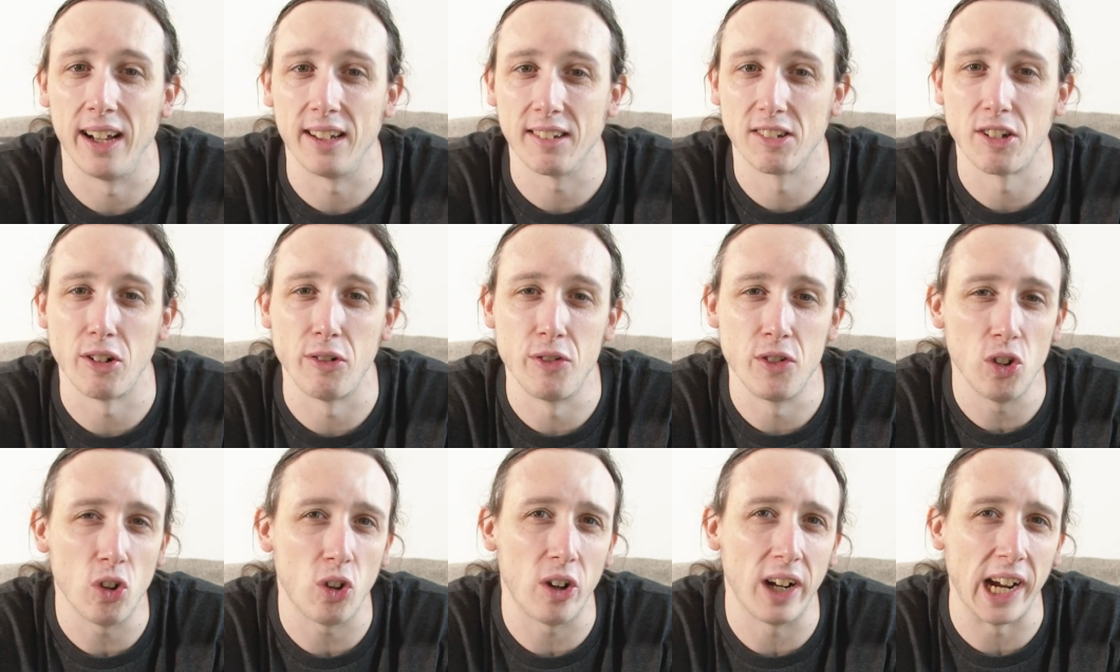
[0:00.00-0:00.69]
so
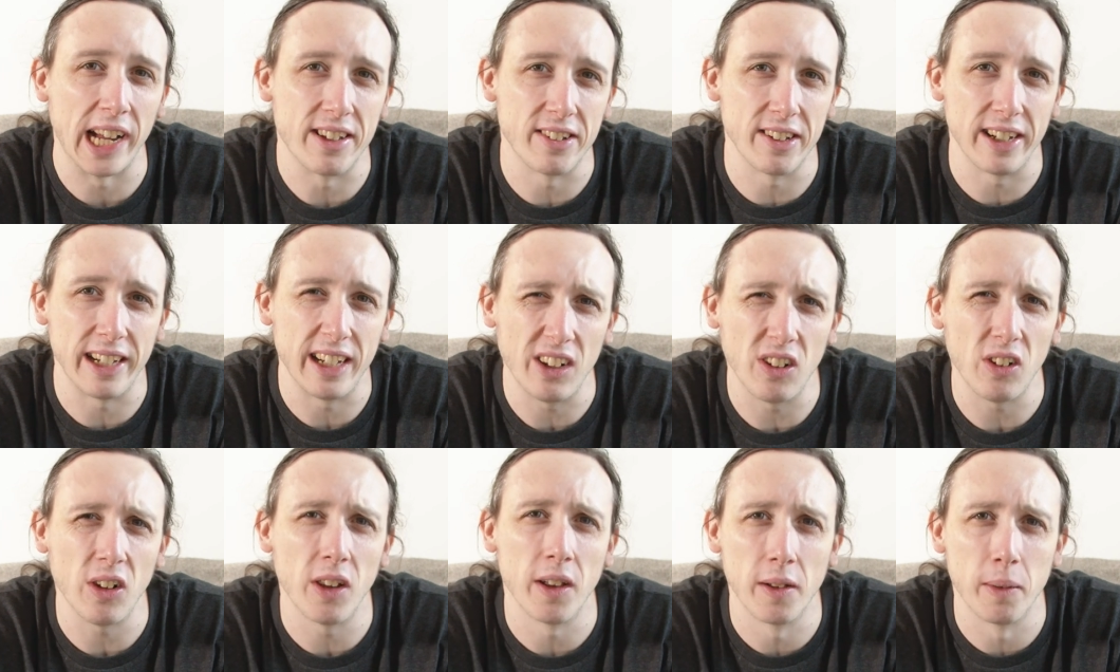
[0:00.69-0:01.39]
not
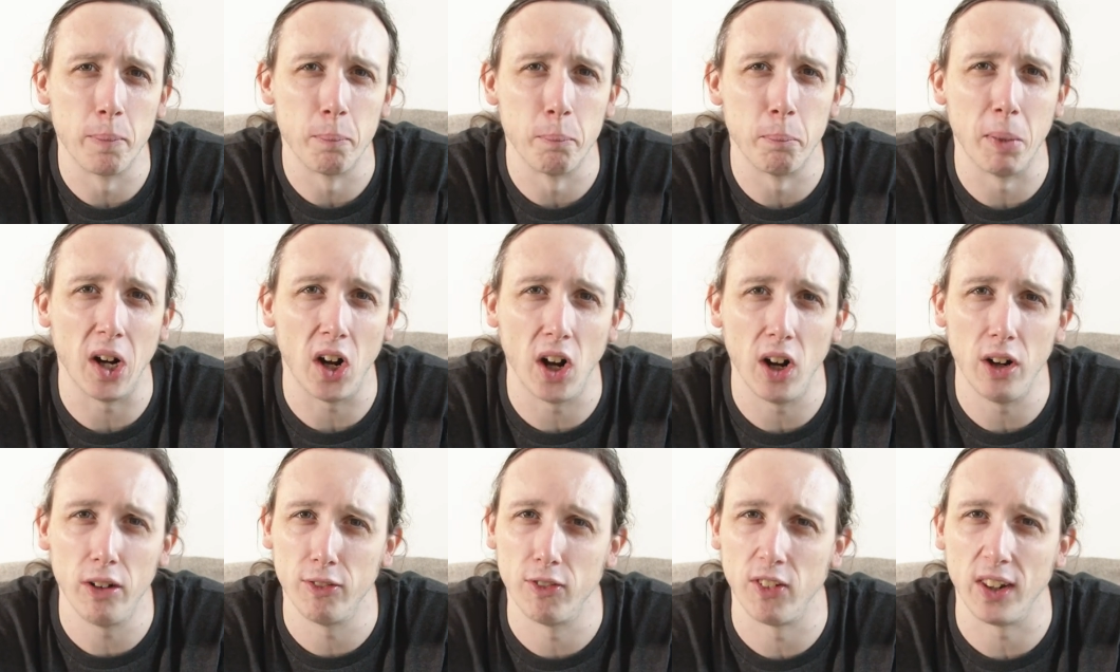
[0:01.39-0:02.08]
ideal, but
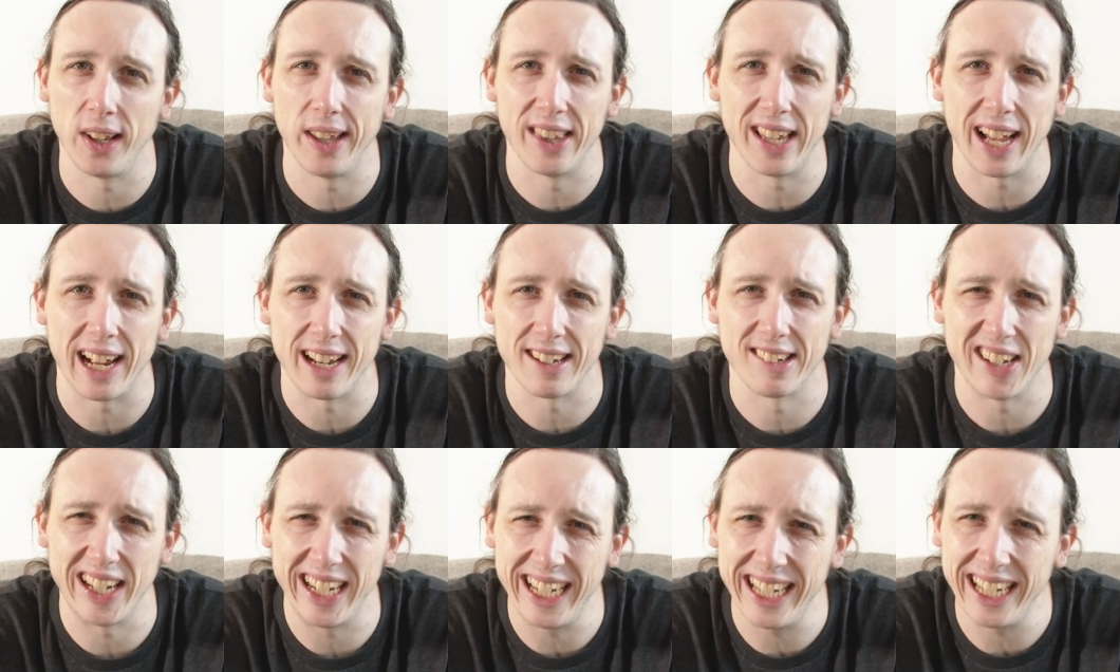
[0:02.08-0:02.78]
hopefully
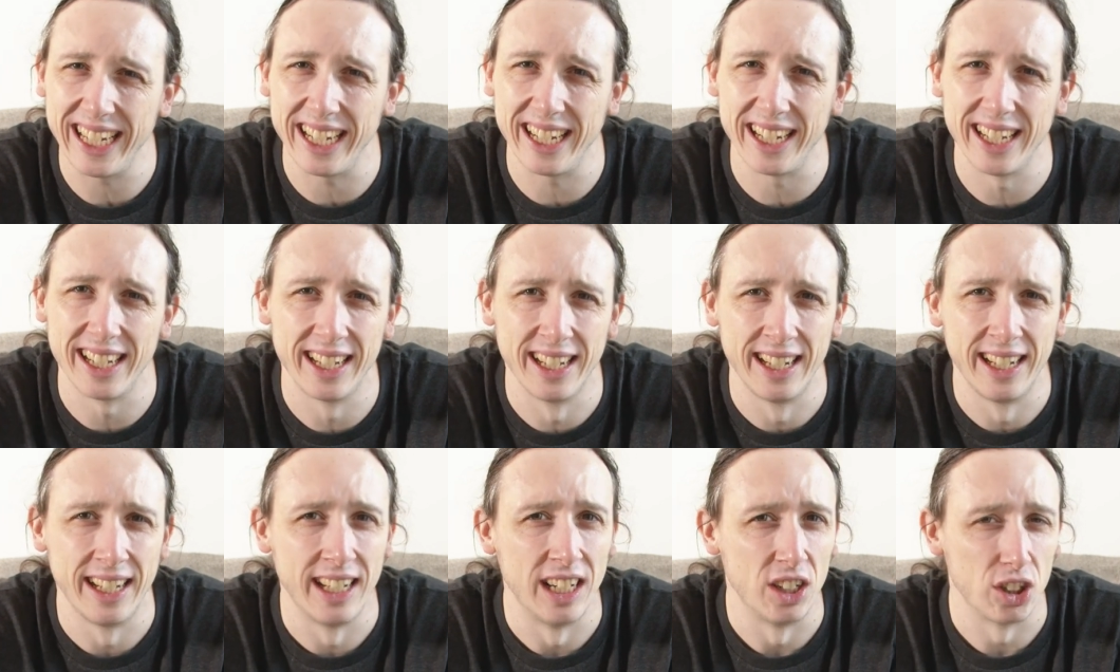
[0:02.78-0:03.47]
that's it.
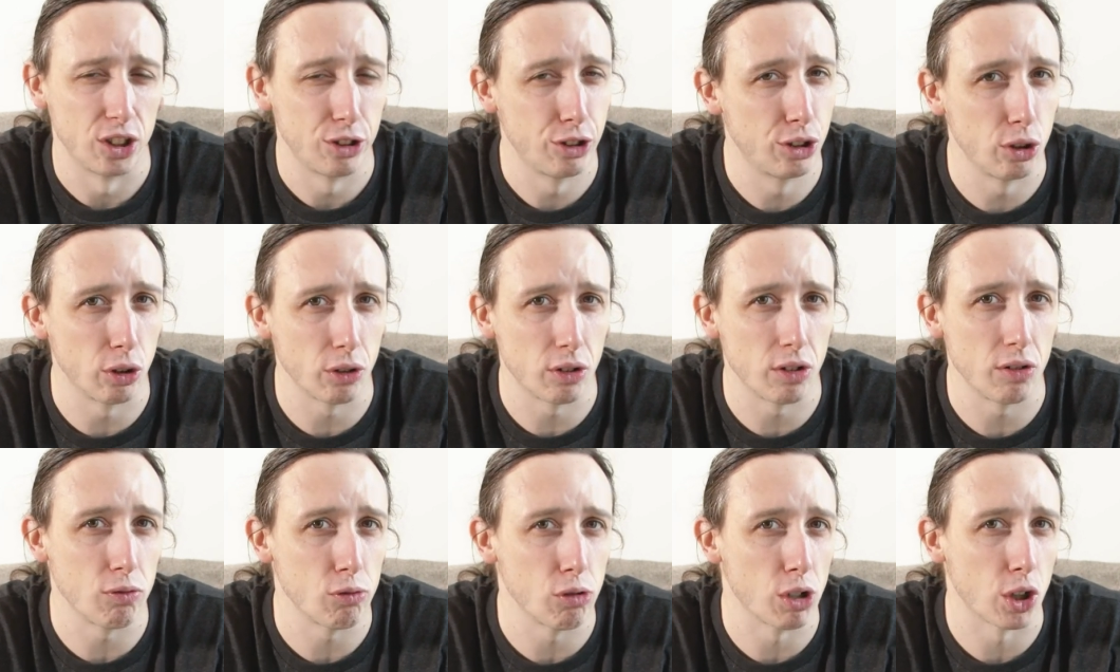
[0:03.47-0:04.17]

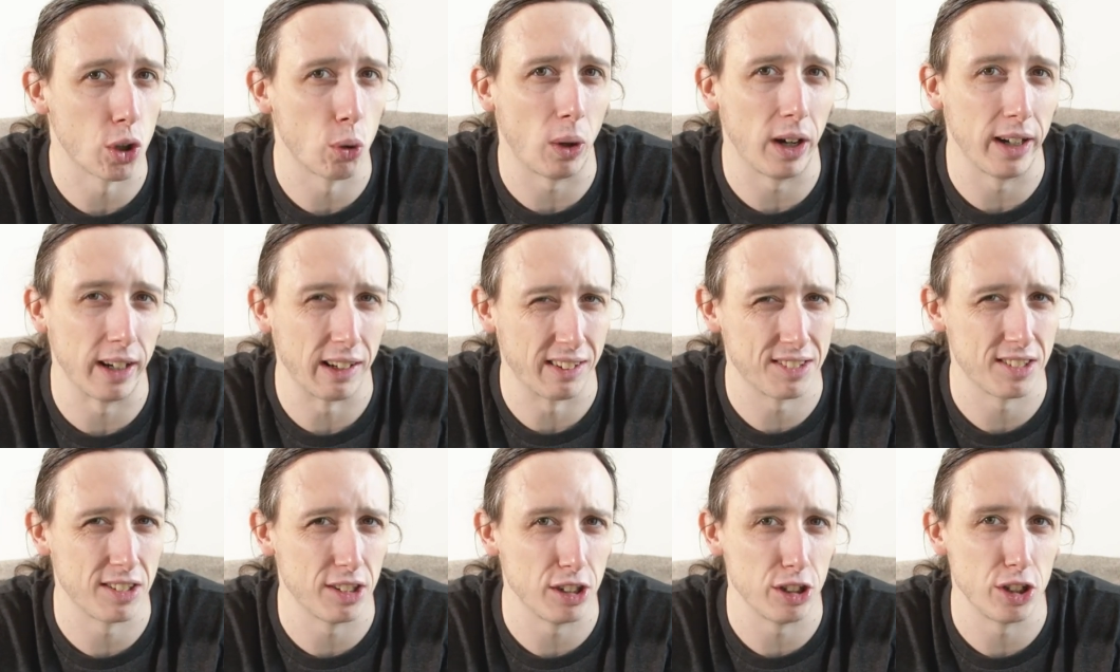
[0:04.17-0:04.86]
Shouldn't require
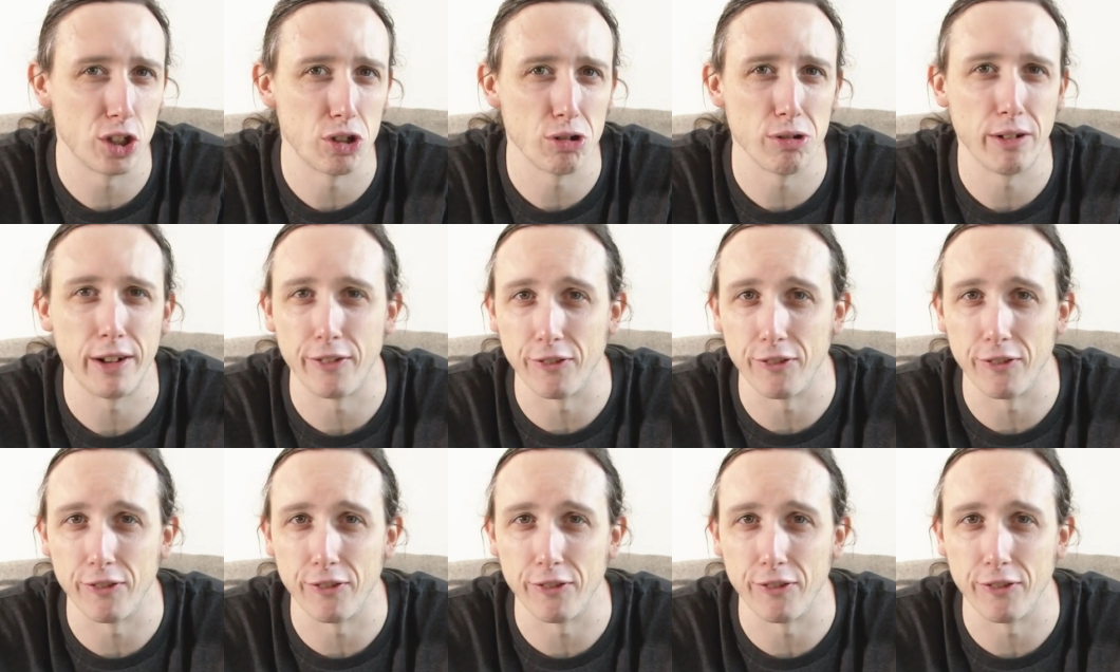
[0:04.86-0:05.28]
surgery,